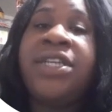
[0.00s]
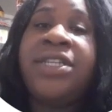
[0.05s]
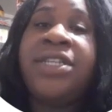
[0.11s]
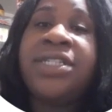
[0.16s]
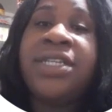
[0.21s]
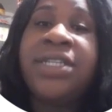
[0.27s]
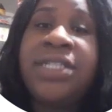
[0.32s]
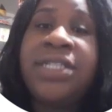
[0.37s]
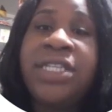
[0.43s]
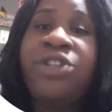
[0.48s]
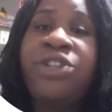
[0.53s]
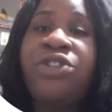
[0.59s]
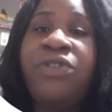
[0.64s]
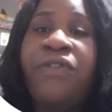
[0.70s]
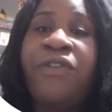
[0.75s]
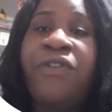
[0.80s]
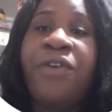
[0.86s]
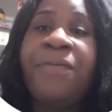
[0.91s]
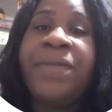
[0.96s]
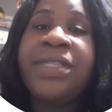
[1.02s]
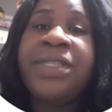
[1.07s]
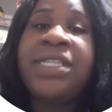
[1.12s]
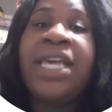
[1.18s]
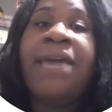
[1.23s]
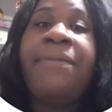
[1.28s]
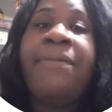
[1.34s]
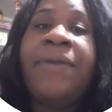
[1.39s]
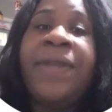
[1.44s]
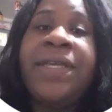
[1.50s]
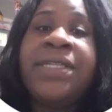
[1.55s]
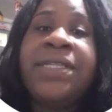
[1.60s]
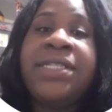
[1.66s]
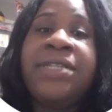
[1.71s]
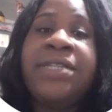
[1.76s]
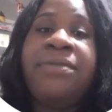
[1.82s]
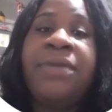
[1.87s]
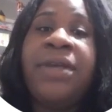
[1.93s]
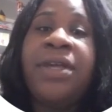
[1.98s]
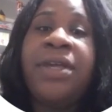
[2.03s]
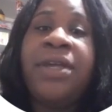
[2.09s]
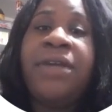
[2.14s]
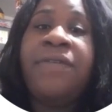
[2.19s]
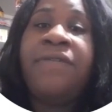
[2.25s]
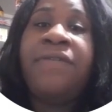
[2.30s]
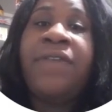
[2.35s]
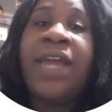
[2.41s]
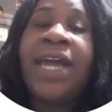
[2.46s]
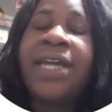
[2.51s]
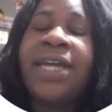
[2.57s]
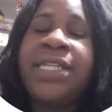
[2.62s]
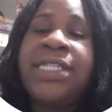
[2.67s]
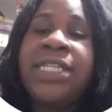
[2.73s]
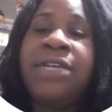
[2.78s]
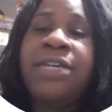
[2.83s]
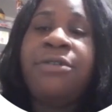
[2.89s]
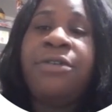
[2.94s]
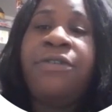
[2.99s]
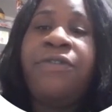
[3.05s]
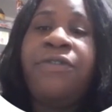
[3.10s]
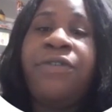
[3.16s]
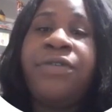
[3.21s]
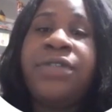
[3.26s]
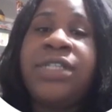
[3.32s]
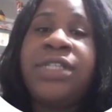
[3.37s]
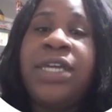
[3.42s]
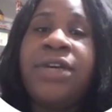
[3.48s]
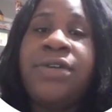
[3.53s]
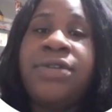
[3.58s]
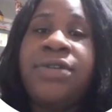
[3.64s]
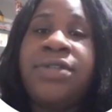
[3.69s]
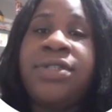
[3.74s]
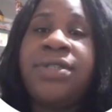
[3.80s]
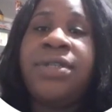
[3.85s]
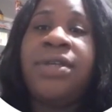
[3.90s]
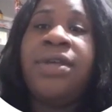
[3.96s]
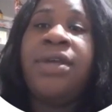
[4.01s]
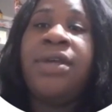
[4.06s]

is essential for metabolism of dietary fructose.